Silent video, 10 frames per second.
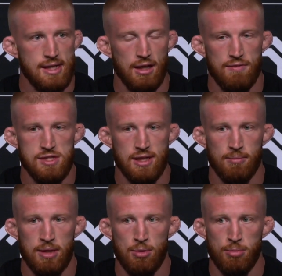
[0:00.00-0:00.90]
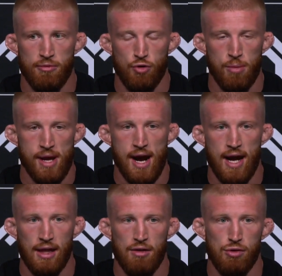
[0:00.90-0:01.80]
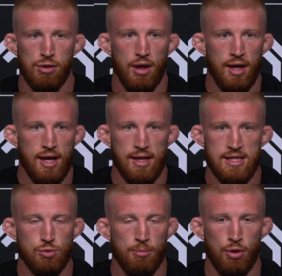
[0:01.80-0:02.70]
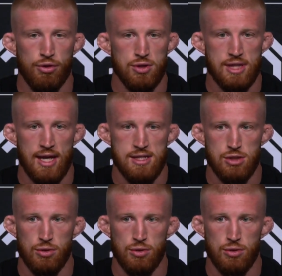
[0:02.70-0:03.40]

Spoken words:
I love seeing people perform at a high level, and that's what both those guys do.